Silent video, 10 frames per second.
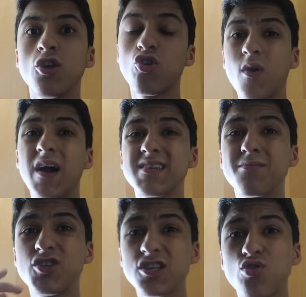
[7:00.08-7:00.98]
Yo, guys,
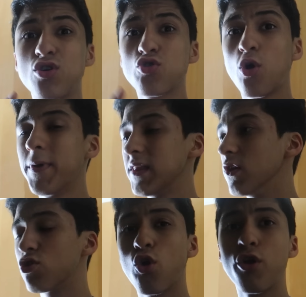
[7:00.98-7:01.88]
I'm just going to open
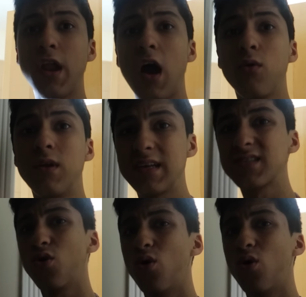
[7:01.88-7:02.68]
the door now. Let's